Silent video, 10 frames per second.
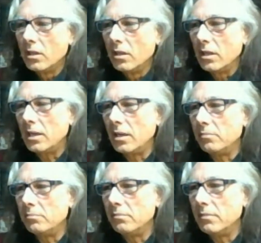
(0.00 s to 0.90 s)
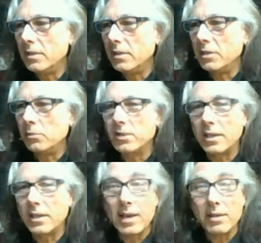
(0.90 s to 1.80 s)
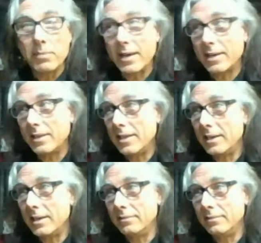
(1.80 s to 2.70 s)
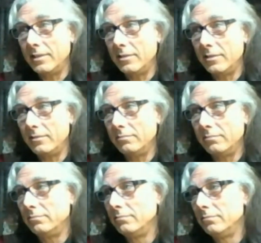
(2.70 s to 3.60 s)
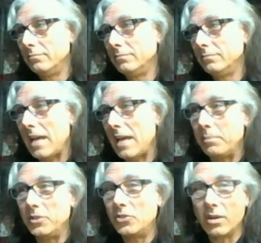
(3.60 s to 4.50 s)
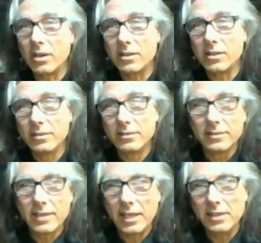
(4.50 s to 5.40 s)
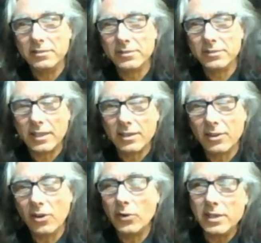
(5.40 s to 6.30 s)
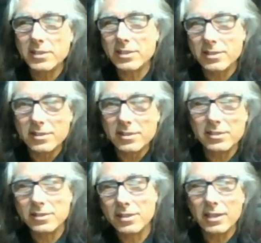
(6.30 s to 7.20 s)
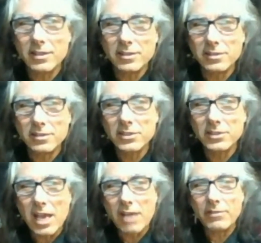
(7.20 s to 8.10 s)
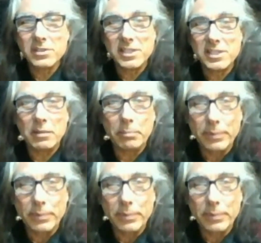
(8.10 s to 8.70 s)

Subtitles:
And it was, again, back in that, happy drunk kind of like, oh, he's just like likes to have his dip.